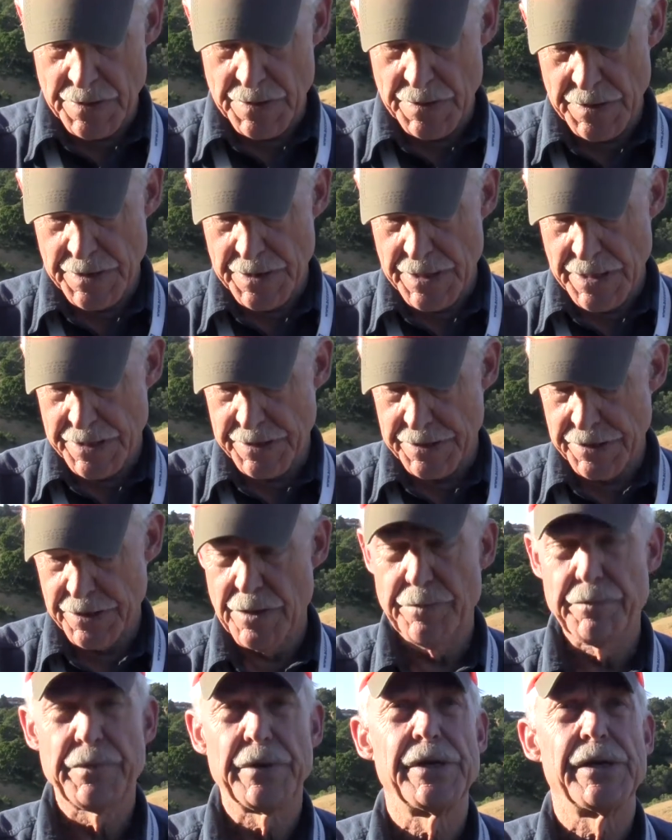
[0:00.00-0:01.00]
The
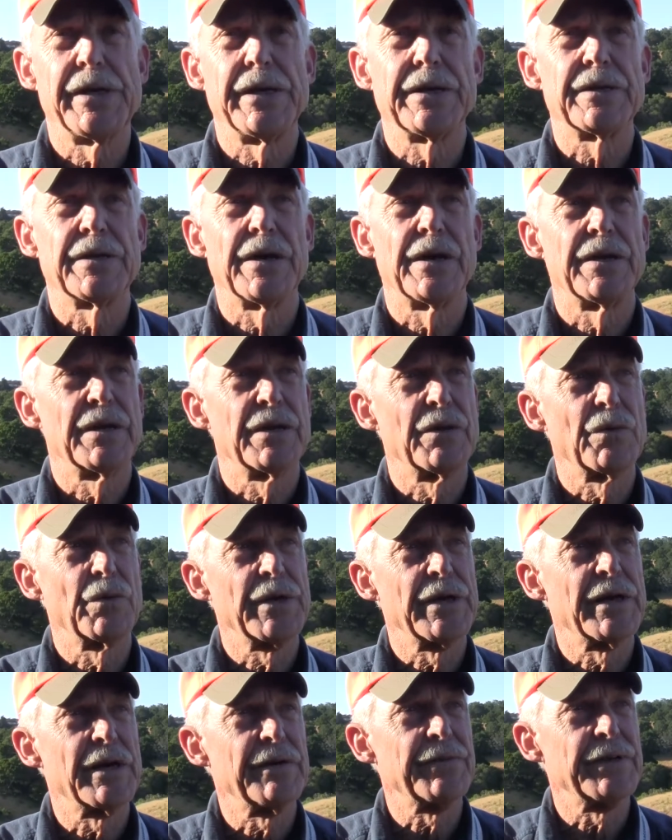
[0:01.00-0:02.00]
idea being that
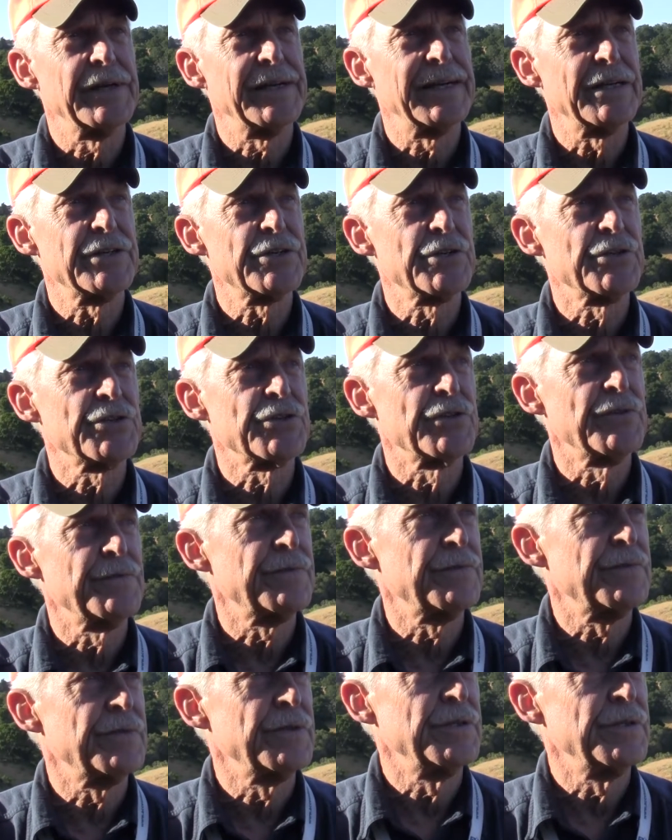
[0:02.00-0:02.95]
we had the ashes of